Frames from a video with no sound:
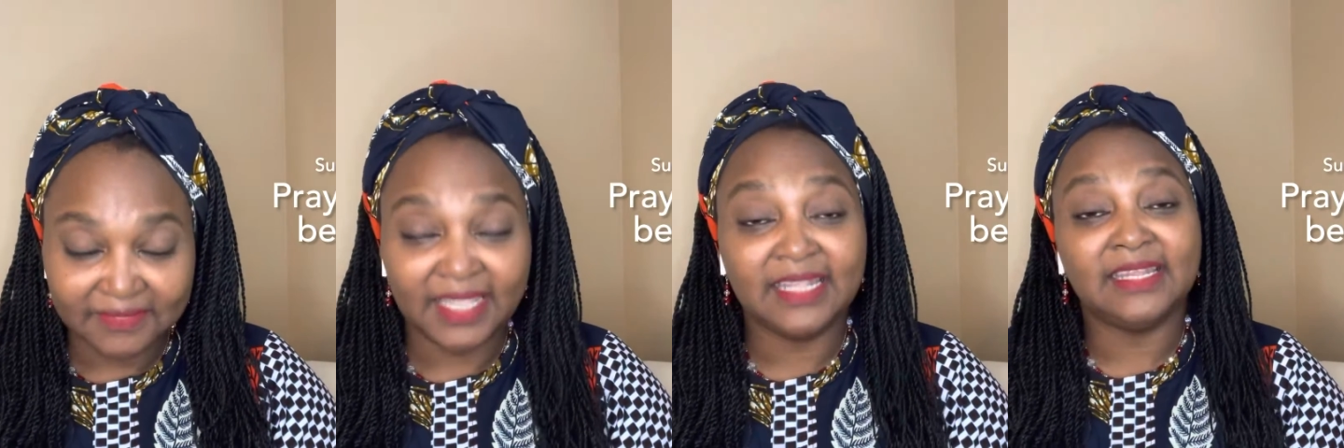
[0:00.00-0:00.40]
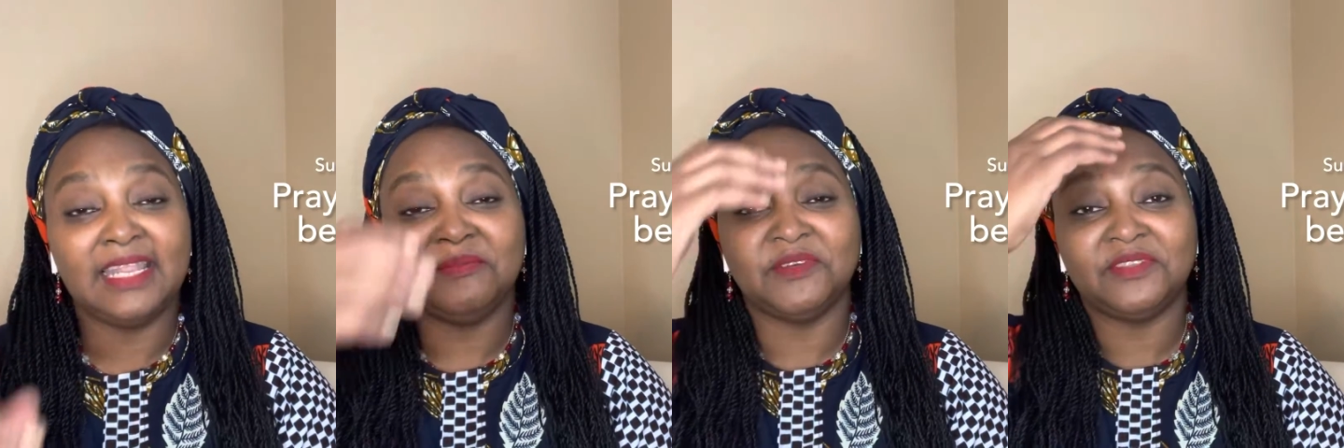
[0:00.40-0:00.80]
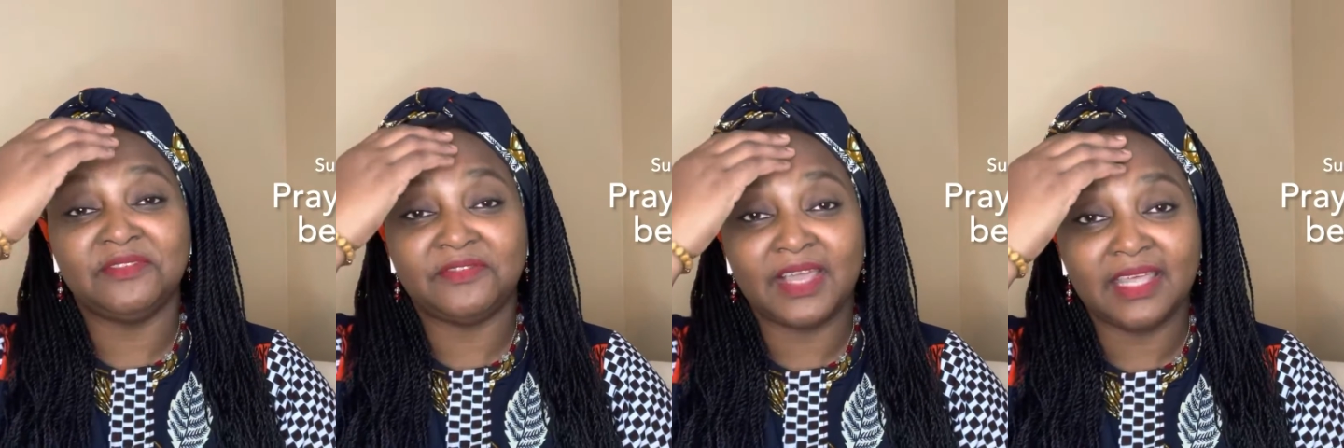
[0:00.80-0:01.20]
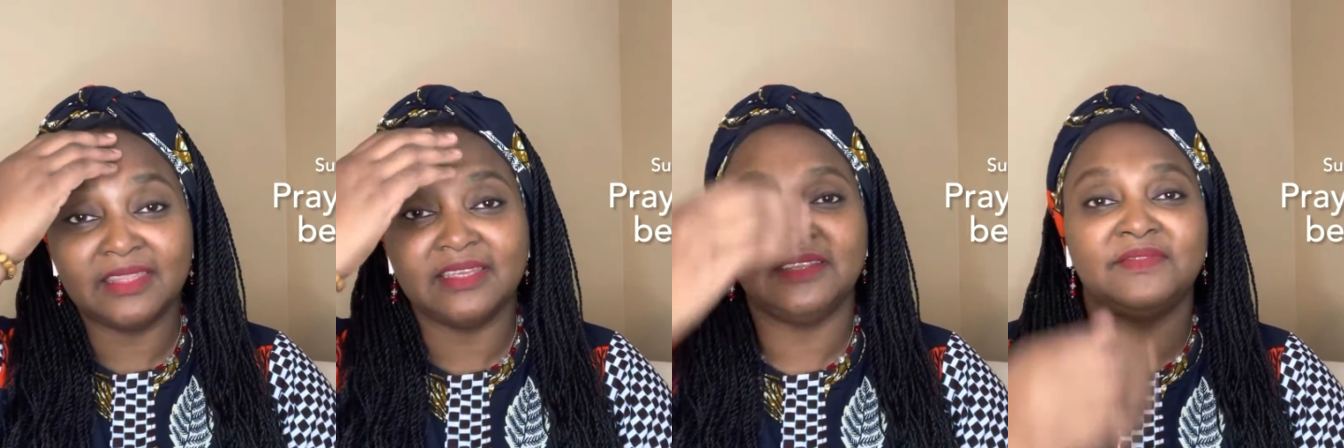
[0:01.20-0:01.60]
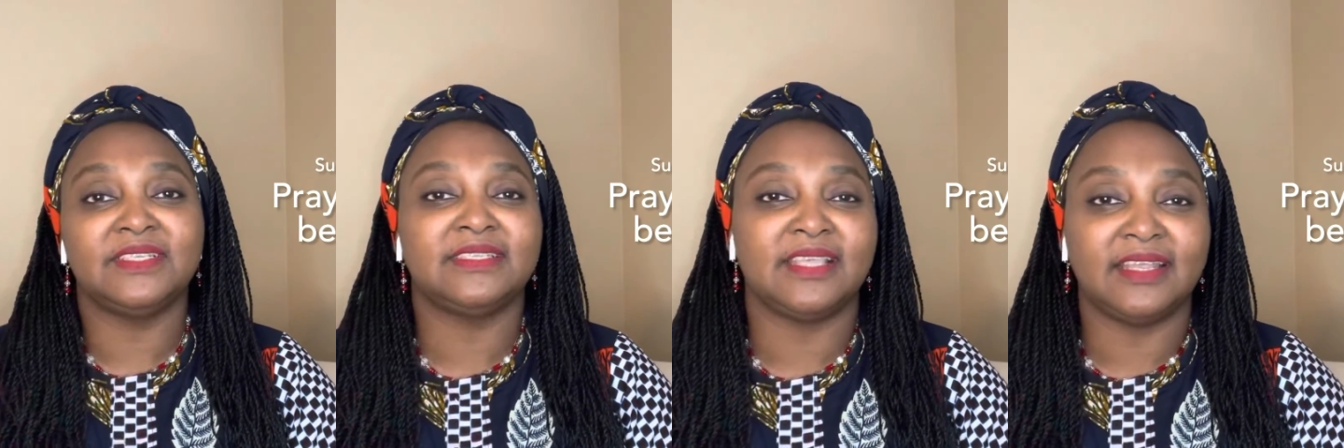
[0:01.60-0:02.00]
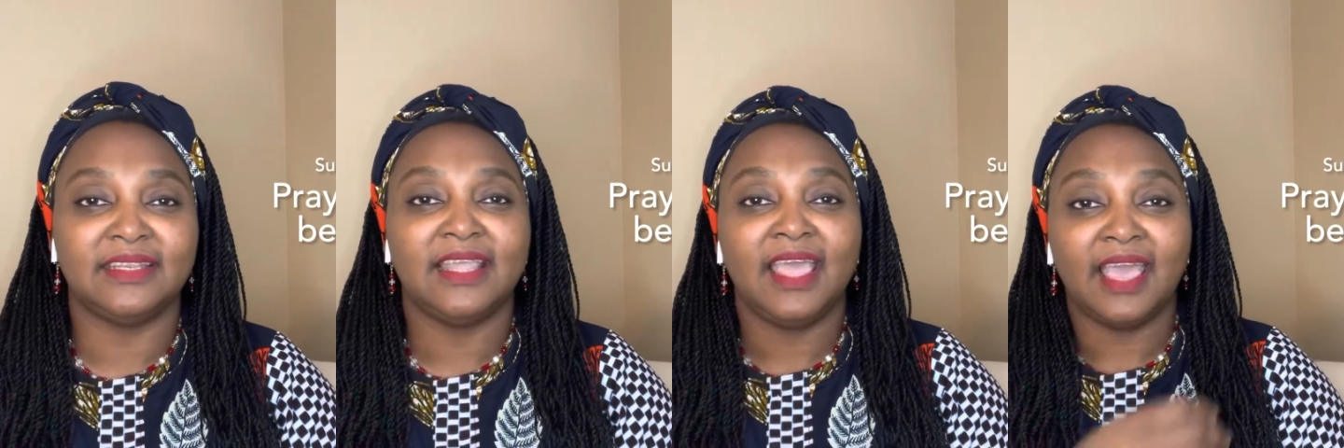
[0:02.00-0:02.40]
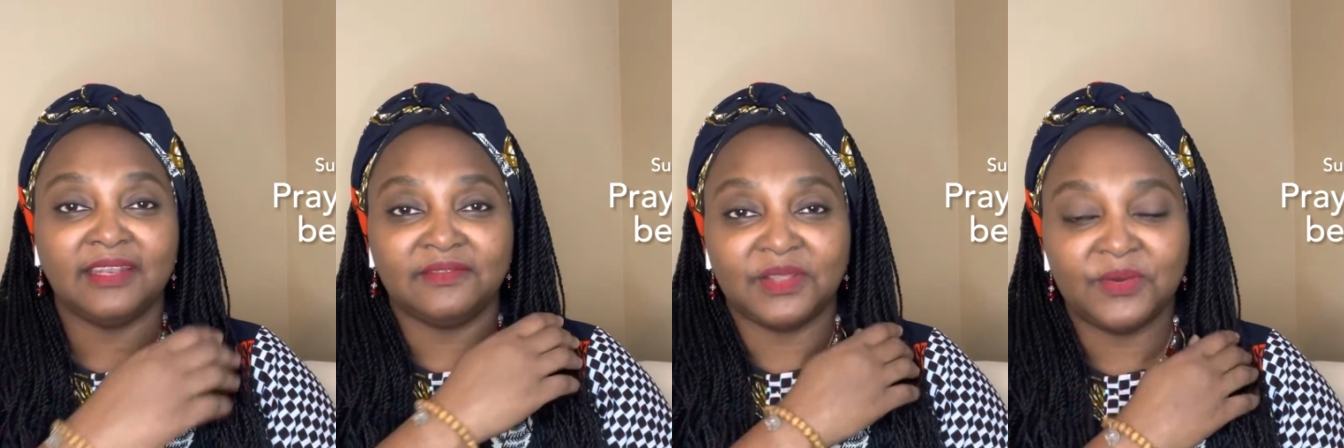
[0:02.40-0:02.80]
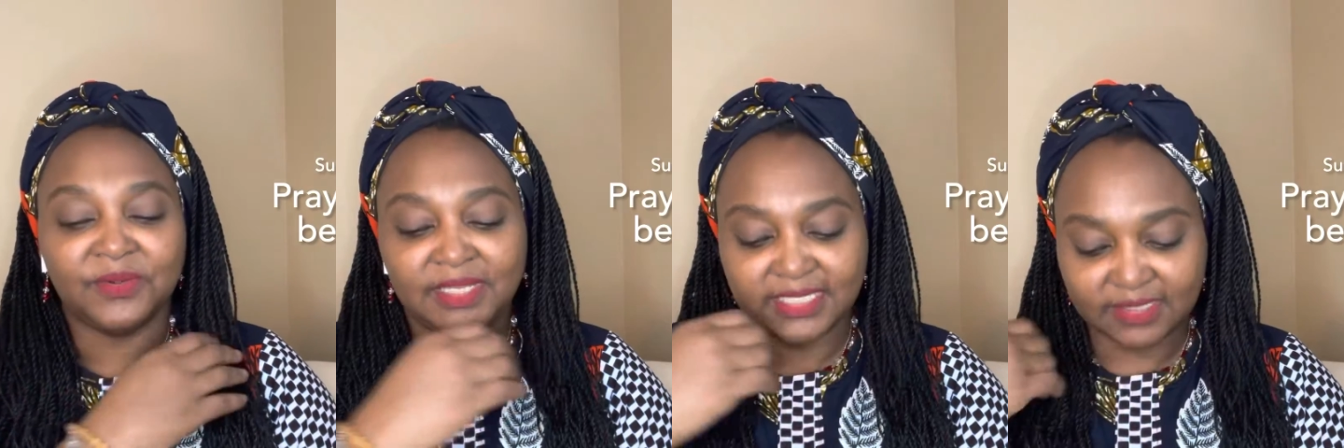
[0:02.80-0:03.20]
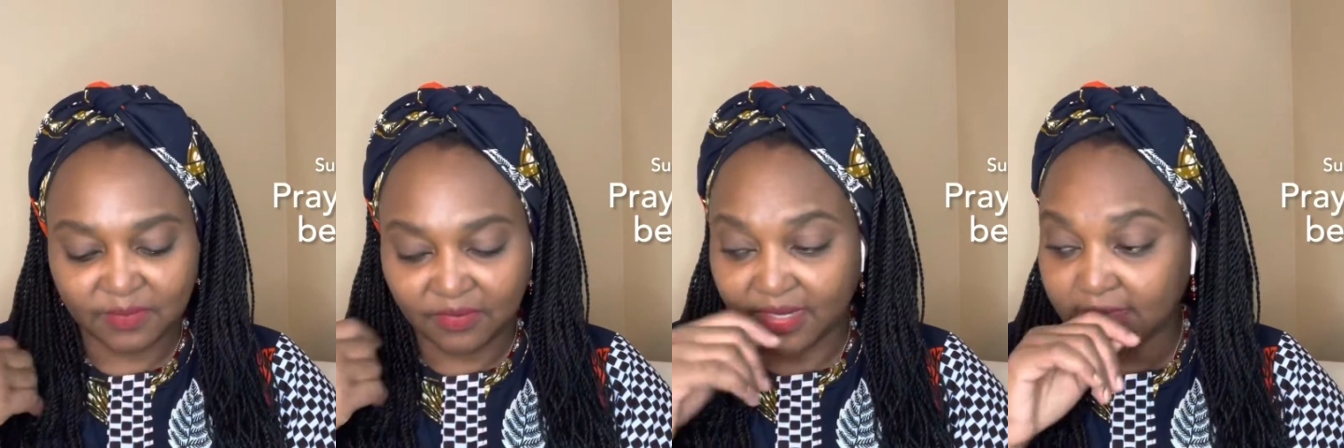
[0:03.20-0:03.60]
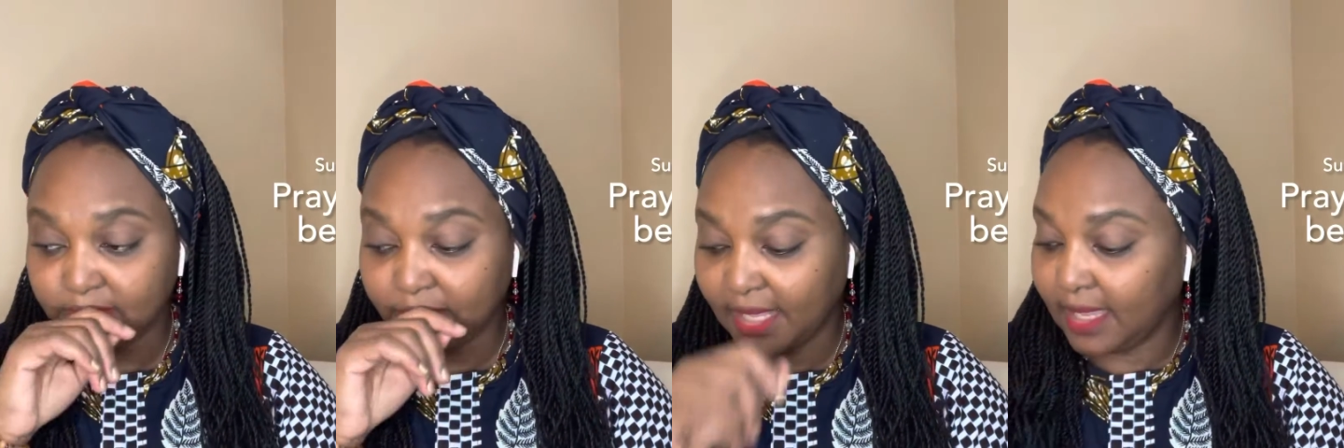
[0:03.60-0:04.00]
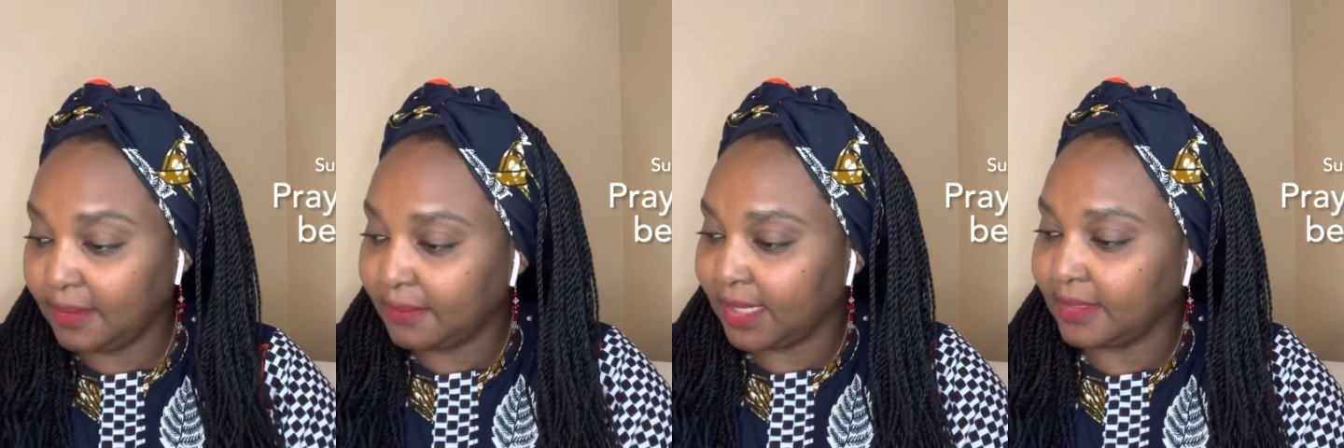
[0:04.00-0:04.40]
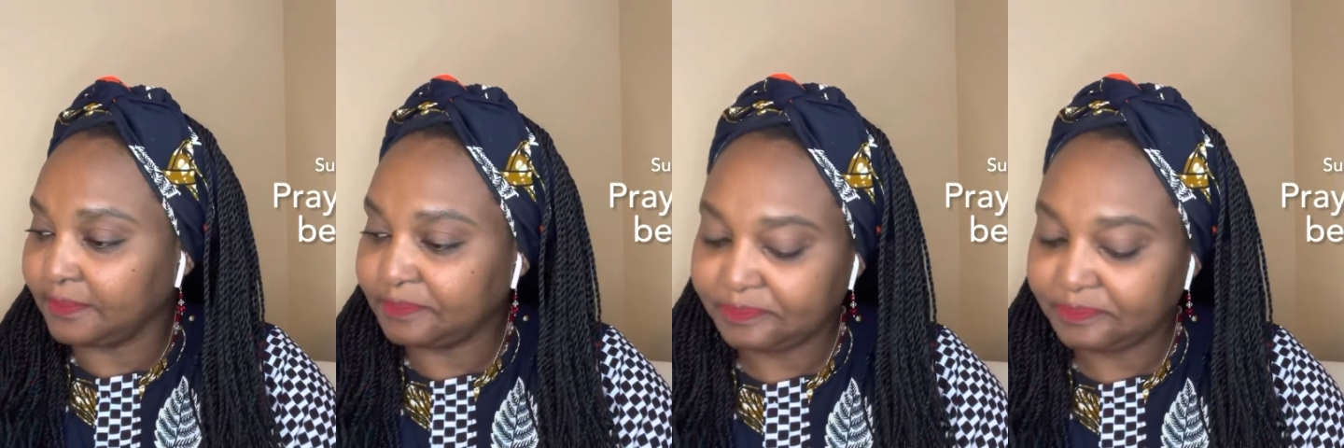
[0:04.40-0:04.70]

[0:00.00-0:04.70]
In the name of the Father and of the Son and of the Holy Spirit. Amen.